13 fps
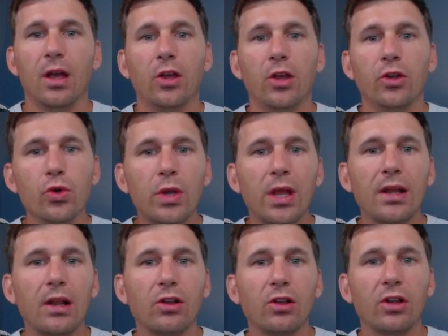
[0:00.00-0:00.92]
you
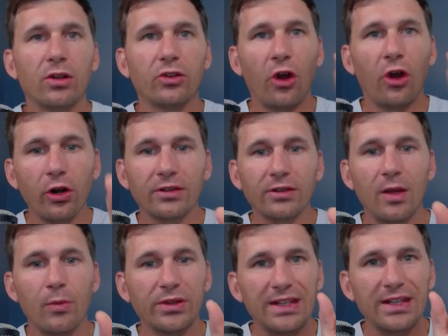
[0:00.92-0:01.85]
can target them
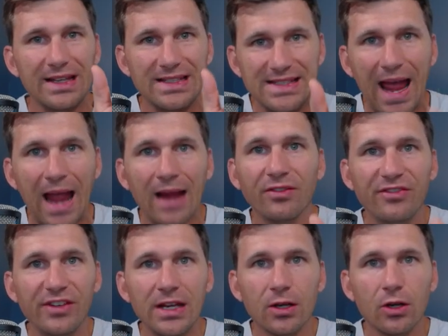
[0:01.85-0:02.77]
with the exact
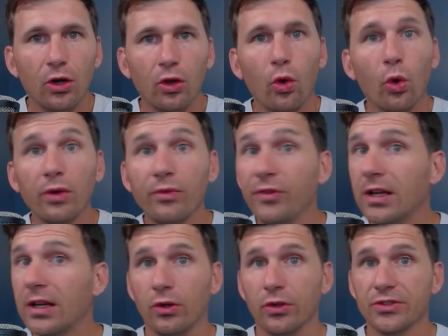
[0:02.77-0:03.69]
vehicle or
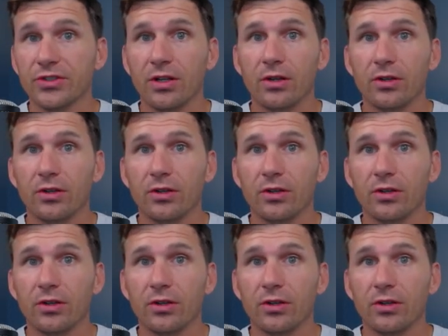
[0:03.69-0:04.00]
vehicles.